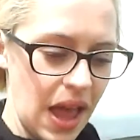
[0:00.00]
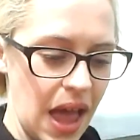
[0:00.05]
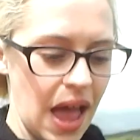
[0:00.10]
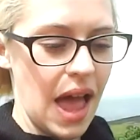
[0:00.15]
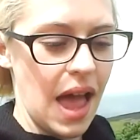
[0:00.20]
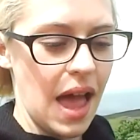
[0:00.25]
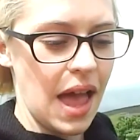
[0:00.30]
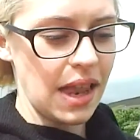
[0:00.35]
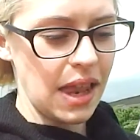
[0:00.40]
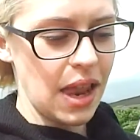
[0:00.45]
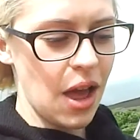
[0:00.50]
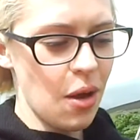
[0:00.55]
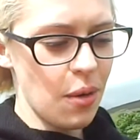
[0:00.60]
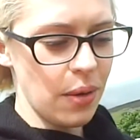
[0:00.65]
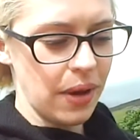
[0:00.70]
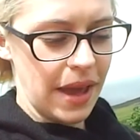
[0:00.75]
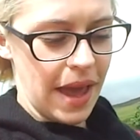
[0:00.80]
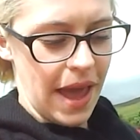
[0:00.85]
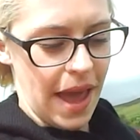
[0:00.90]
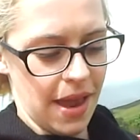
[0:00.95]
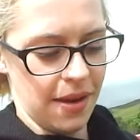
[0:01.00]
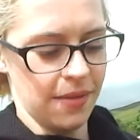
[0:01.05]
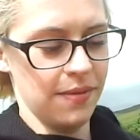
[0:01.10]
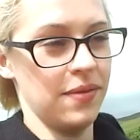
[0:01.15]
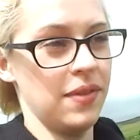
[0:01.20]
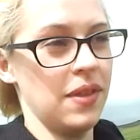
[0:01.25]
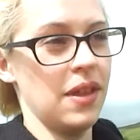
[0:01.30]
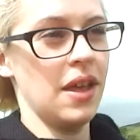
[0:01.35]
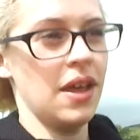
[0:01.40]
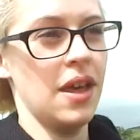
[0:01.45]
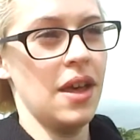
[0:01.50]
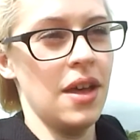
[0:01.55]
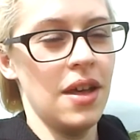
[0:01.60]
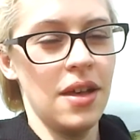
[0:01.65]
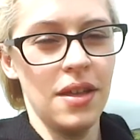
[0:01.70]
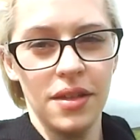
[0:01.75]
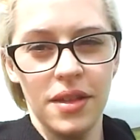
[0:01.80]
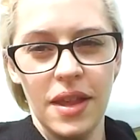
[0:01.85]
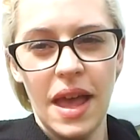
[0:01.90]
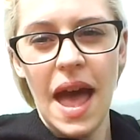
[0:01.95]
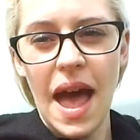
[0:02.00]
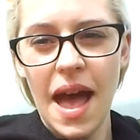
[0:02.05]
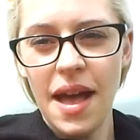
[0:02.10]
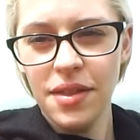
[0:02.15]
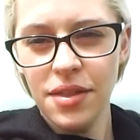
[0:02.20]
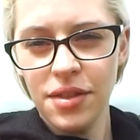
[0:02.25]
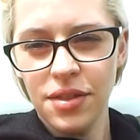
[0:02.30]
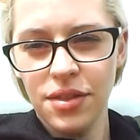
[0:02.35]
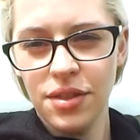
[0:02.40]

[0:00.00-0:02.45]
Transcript: Hello again. So at